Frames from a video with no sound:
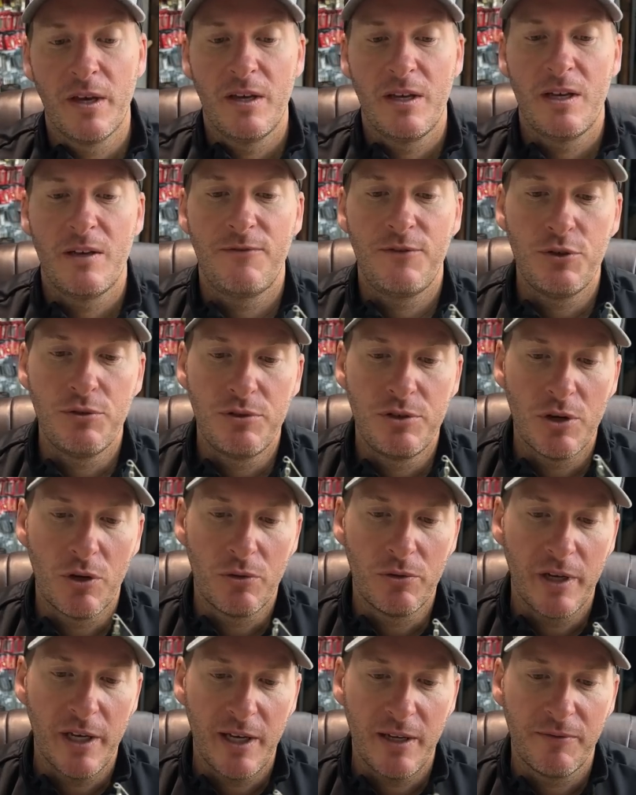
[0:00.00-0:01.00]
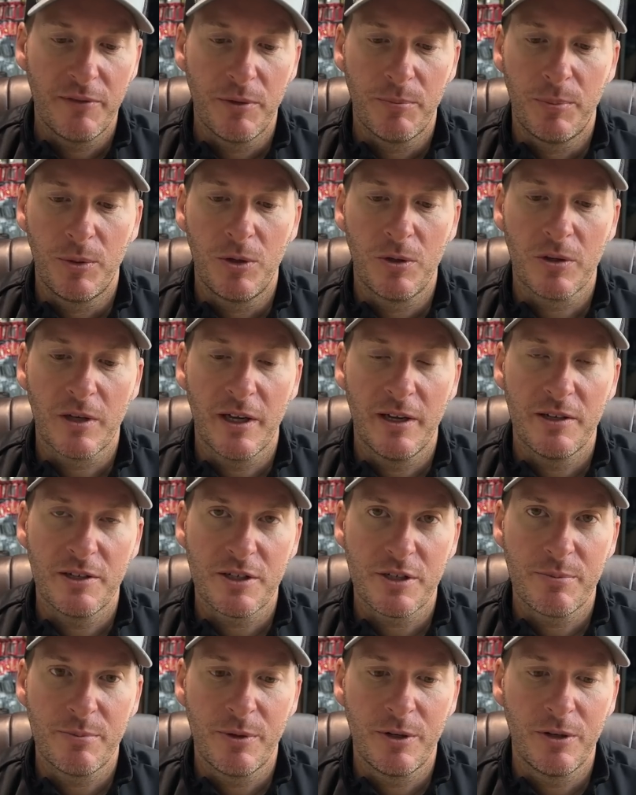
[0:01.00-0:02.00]
If you don't have the bulk on a
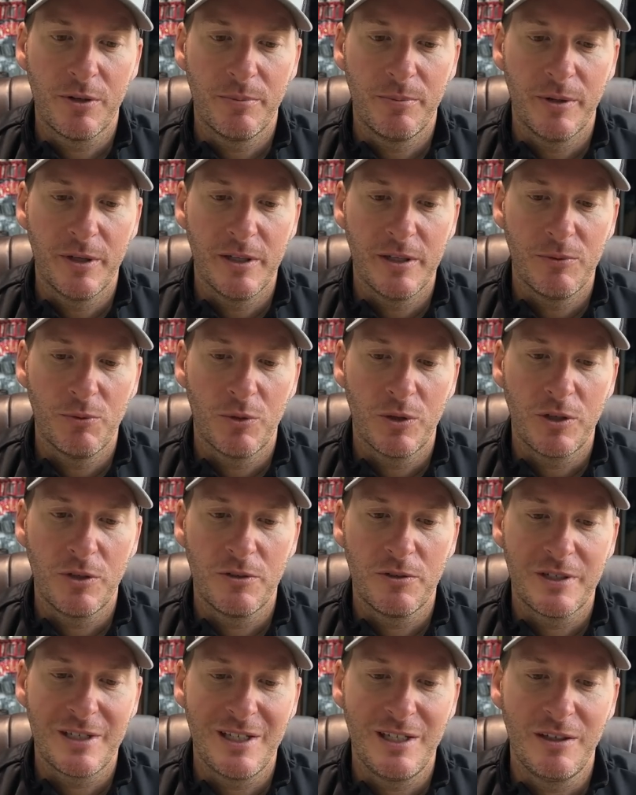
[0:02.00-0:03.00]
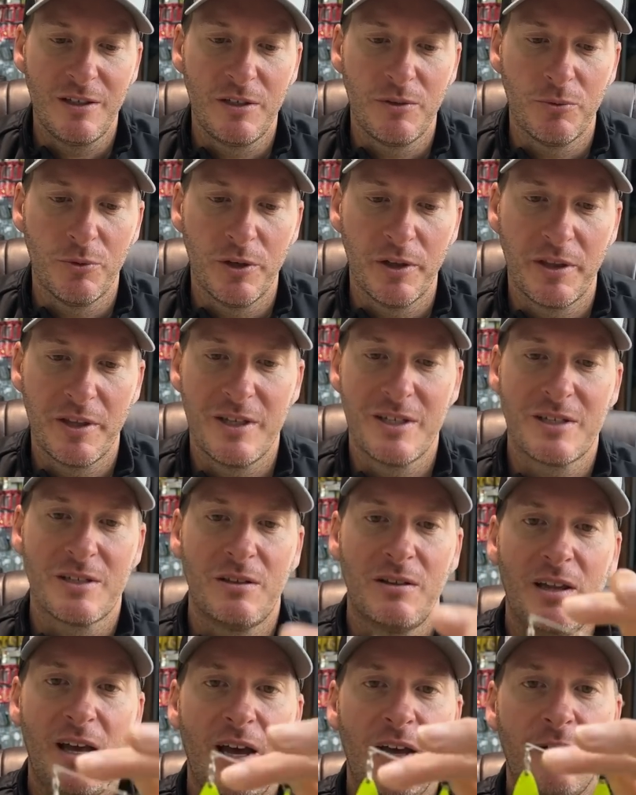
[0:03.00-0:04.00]
spinnerbait, what you're dealing with is a
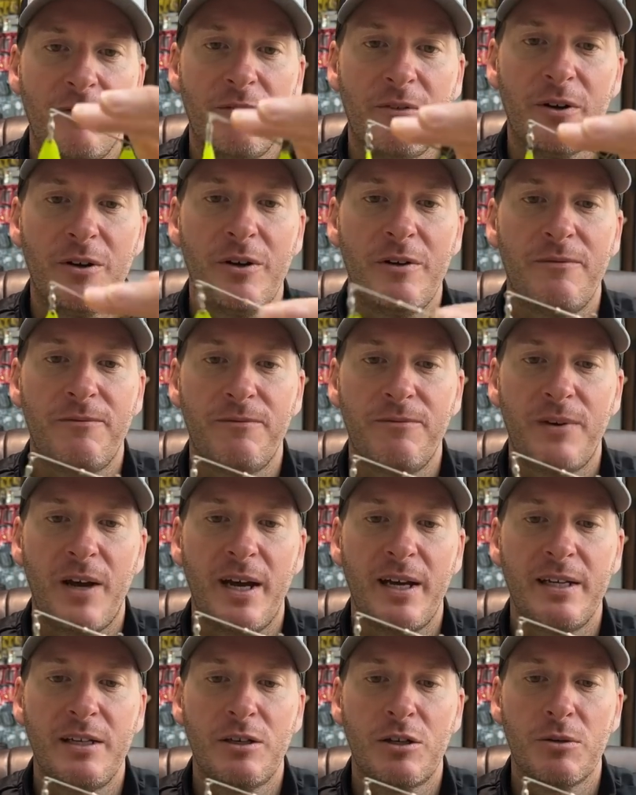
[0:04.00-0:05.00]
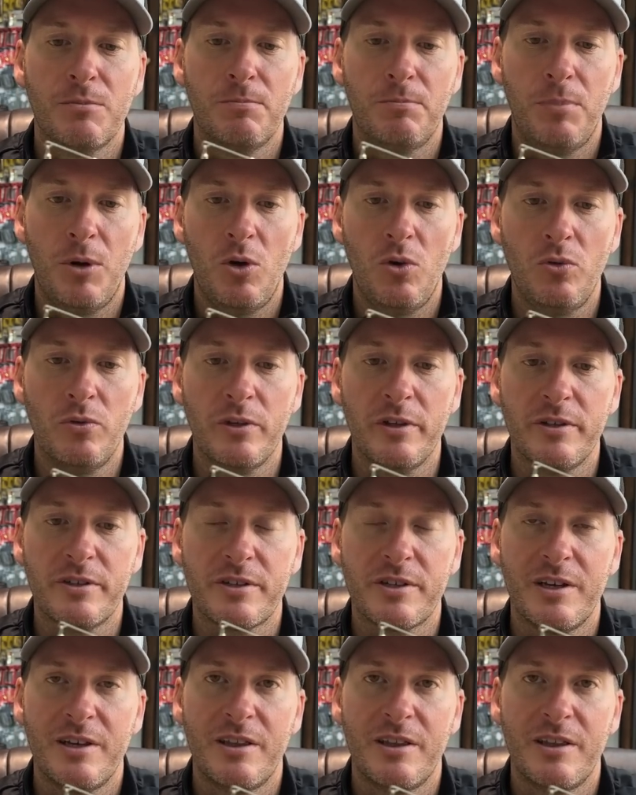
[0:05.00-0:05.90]
lot of very fine components.